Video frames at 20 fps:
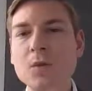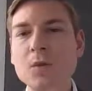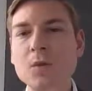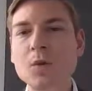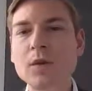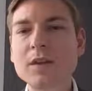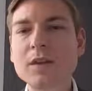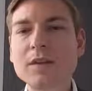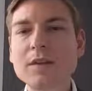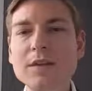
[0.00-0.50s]

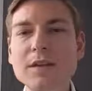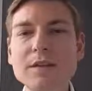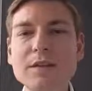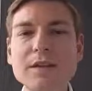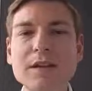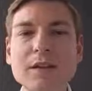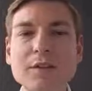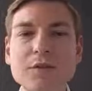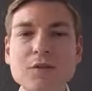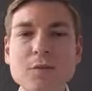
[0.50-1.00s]
Within
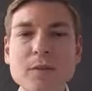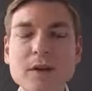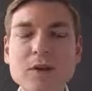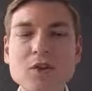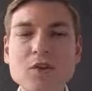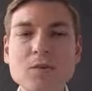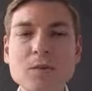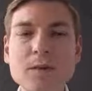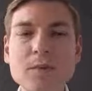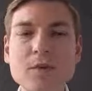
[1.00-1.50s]
the
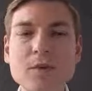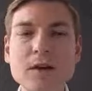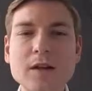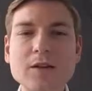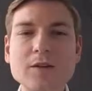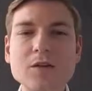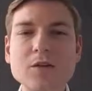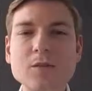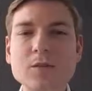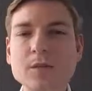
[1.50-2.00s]
information
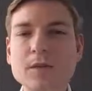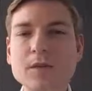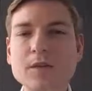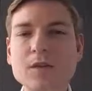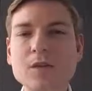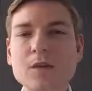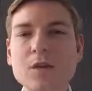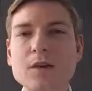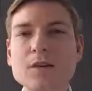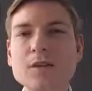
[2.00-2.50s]
memorandum,
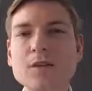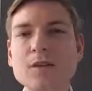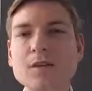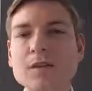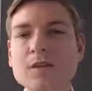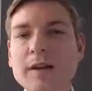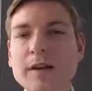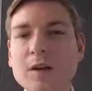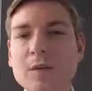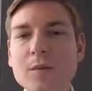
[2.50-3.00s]
you also
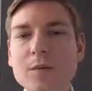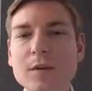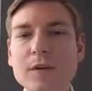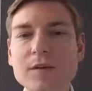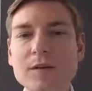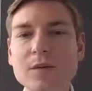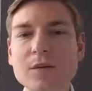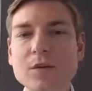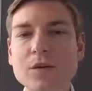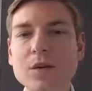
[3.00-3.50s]
develop a
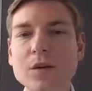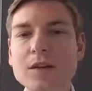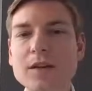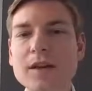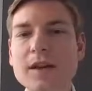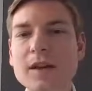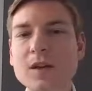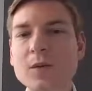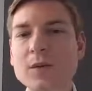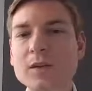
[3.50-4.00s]

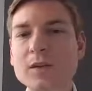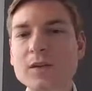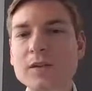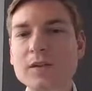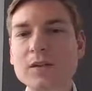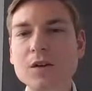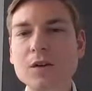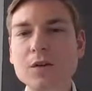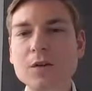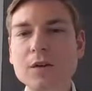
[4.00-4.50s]
so-called equity
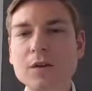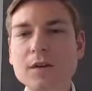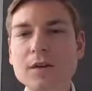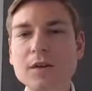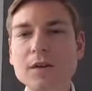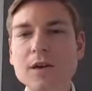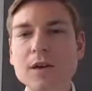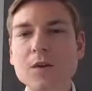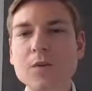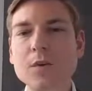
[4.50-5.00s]
story,
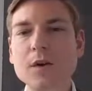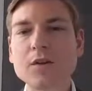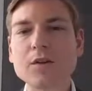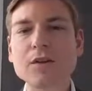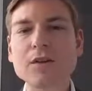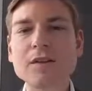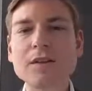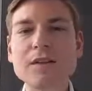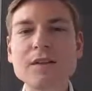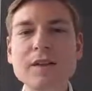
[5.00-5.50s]
where
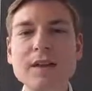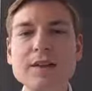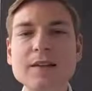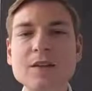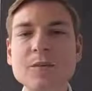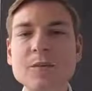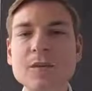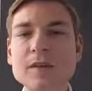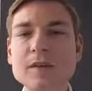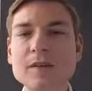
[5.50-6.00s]
you detail
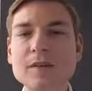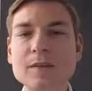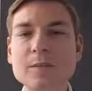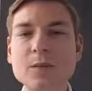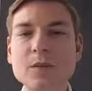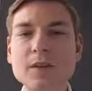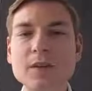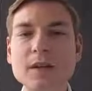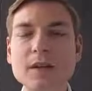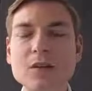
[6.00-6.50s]
the business
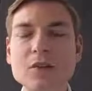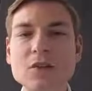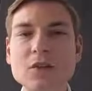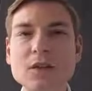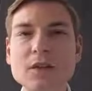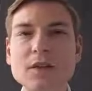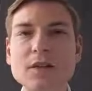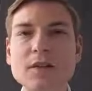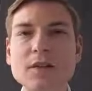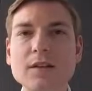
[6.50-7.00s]

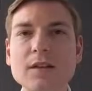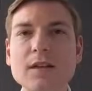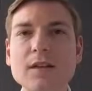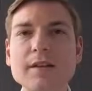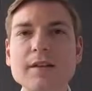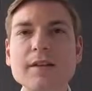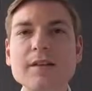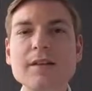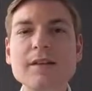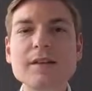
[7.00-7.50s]
potential.
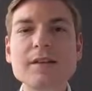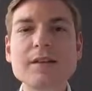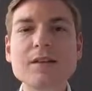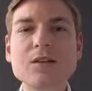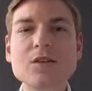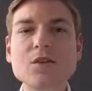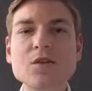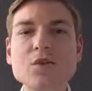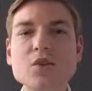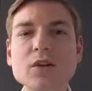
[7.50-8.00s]
This is
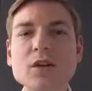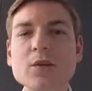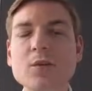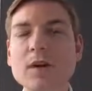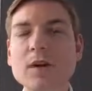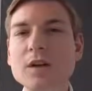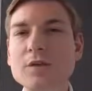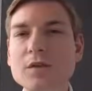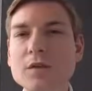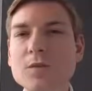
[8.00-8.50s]
usually
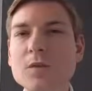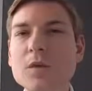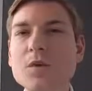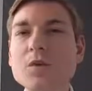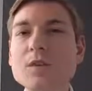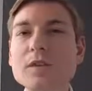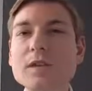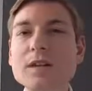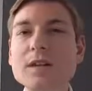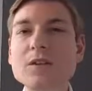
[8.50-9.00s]
one of the
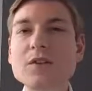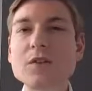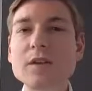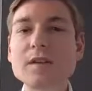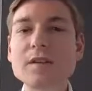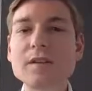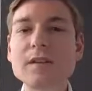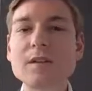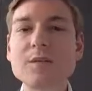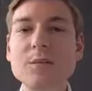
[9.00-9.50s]
most
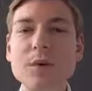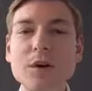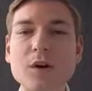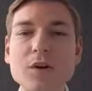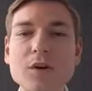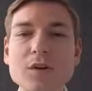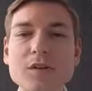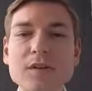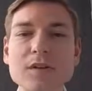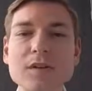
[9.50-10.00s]
interesting
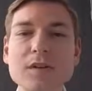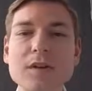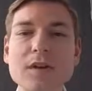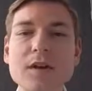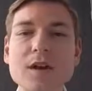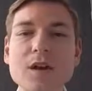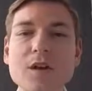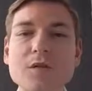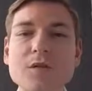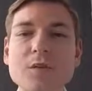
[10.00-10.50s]
parts
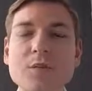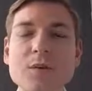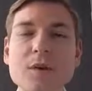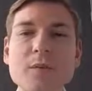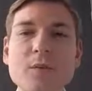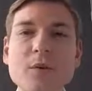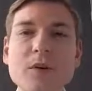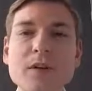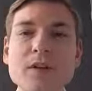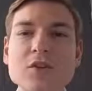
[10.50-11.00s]
of the
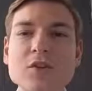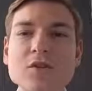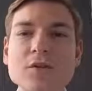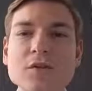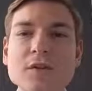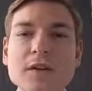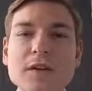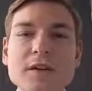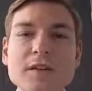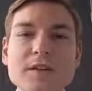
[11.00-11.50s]
preparation
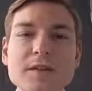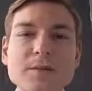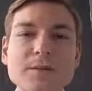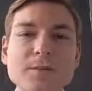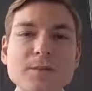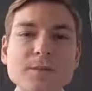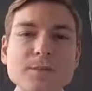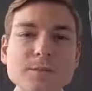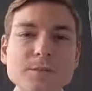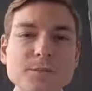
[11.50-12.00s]
phase,
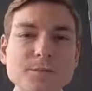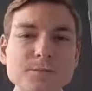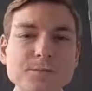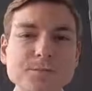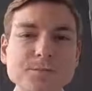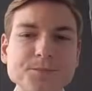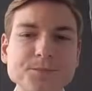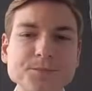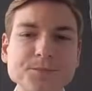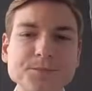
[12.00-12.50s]

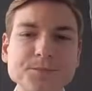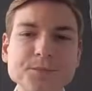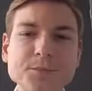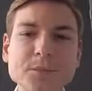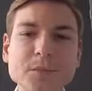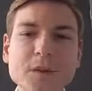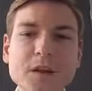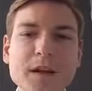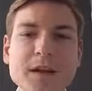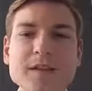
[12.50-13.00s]

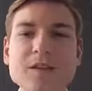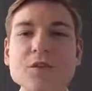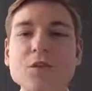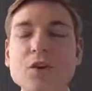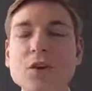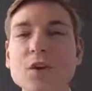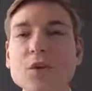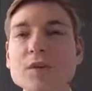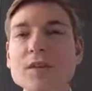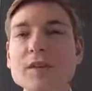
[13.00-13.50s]
as you
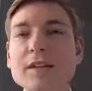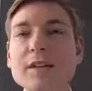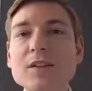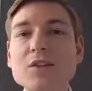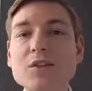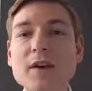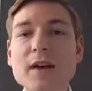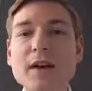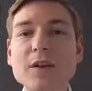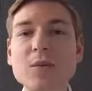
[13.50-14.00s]
closely
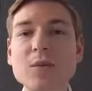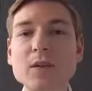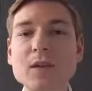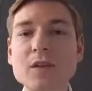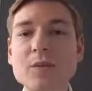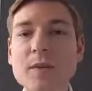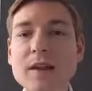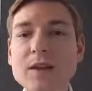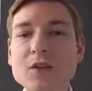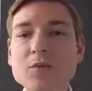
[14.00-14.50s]
interact with
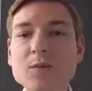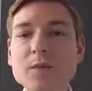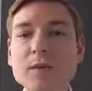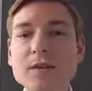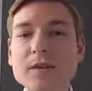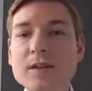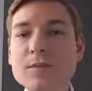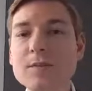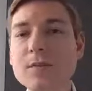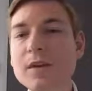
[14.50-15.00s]
the
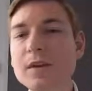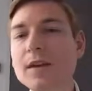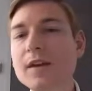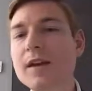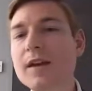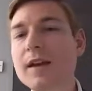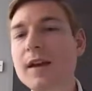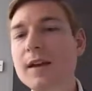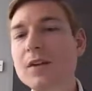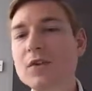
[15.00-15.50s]
management team
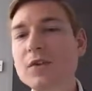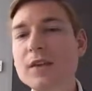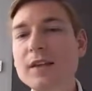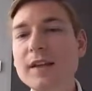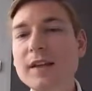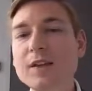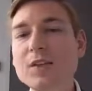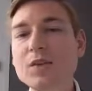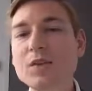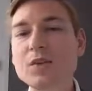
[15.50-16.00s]
and really
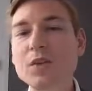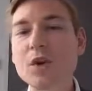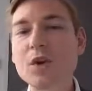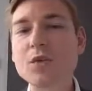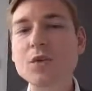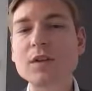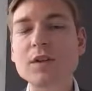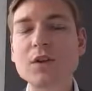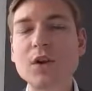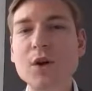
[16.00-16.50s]
get to
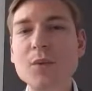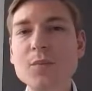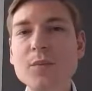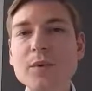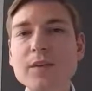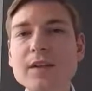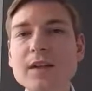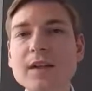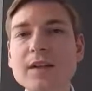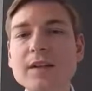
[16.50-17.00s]
know the
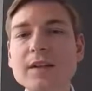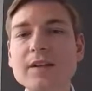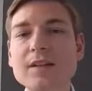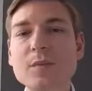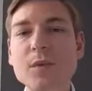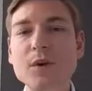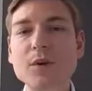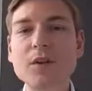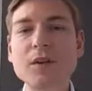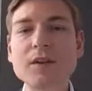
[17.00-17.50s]
company and its
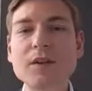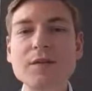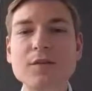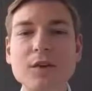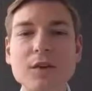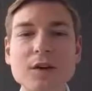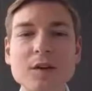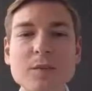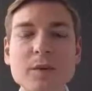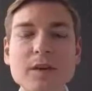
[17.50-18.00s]
market
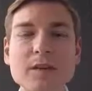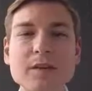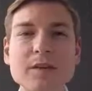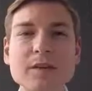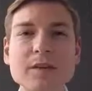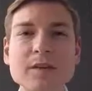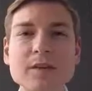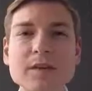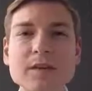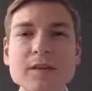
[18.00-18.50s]
environment
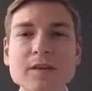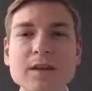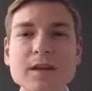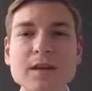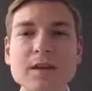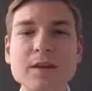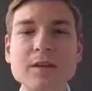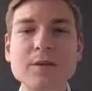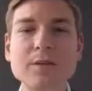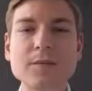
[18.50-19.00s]
in detail.